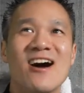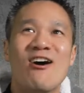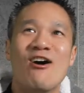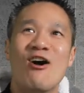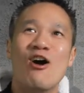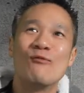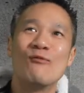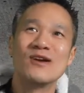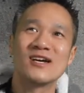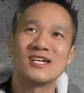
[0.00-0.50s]

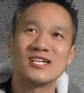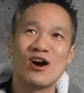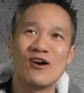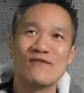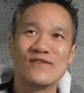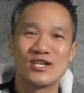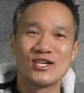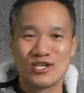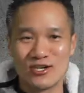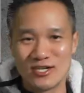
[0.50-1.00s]
Oh, we're gonna
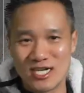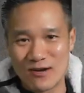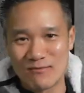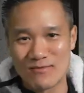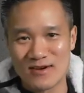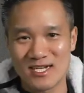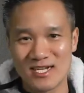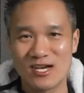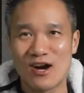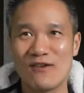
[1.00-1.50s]
overshoot it.
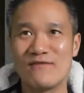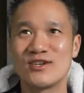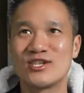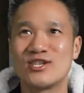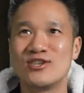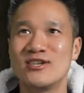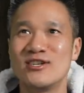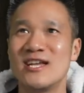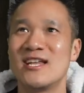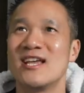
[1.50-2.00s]
We're gonna
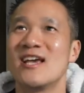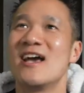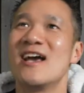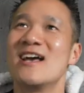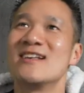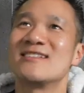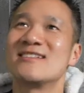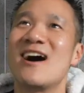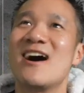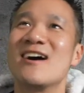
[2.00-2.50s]
overshoot it.
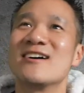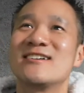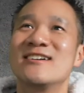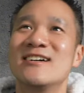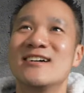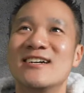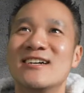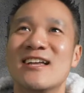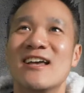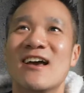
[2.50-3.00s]
It's all
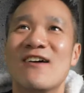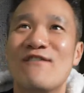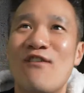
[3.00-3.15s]
good.